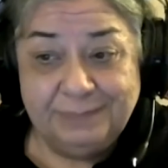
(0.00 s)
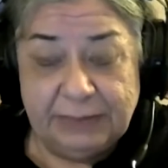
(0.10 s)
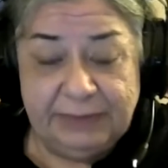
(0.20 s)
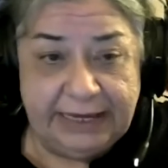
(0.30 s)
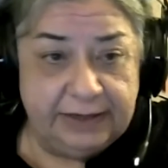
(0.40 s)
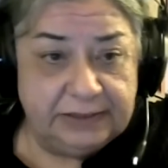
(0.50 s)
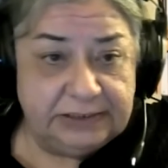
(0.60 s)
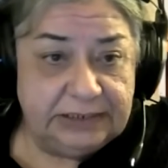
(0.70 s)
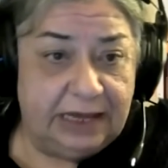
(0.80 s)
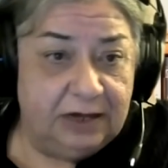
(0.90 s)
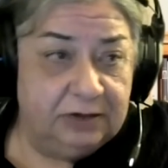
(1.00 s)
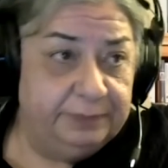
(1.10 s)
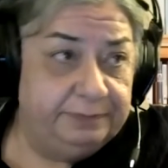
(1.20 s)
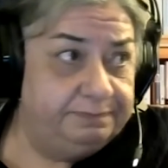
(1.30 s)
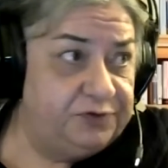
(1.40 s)
because our
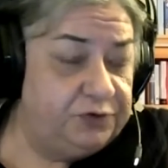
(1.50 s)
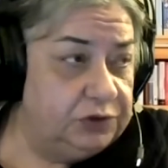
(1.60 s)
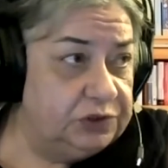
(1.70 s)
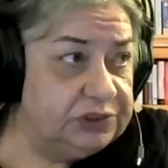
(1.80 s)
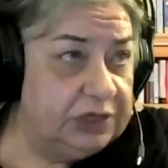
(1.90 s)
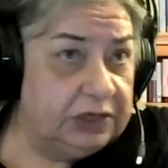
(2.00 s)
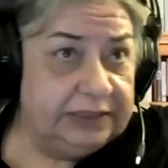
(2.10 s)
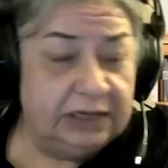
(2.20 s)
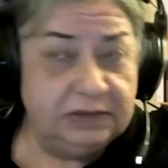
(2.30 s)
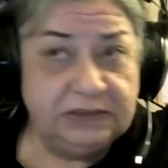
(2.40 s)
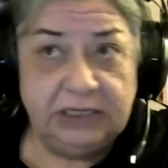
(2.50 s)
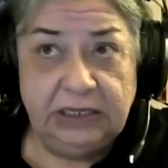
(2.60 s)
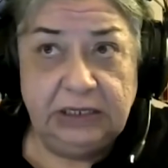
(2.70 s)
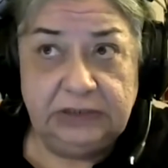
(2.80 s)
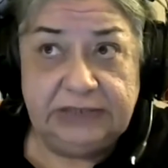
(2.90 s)
students are not
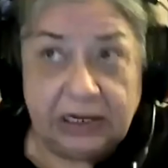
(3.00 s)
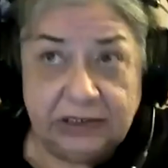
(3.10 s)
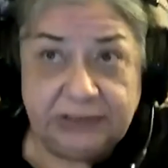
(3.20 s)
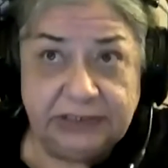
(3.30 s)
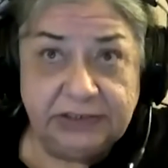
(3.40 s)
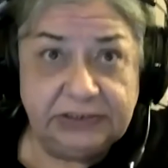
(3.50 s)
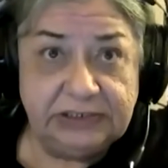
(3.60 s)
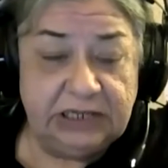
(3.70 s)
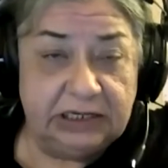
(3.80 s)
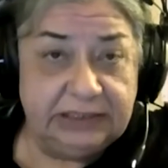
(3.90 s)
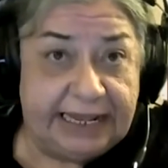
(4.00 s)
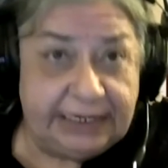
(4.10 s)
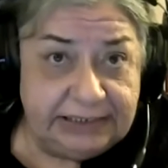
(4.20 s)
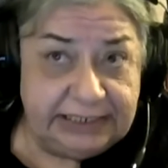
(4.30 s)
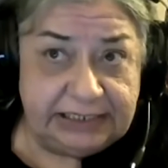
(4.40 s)
doctors, not
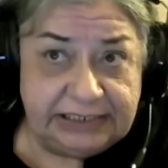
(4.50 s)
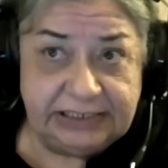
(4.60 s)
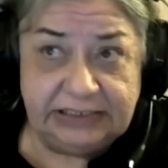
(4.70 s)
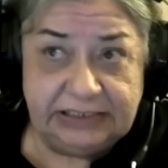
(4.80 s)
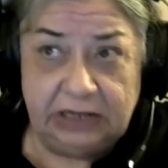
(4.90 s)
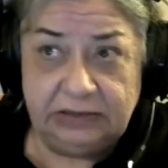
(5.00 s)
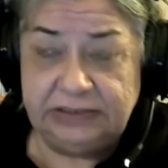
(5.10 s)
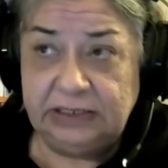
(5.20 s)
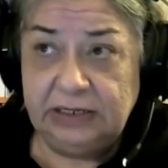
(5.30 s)
dentists, not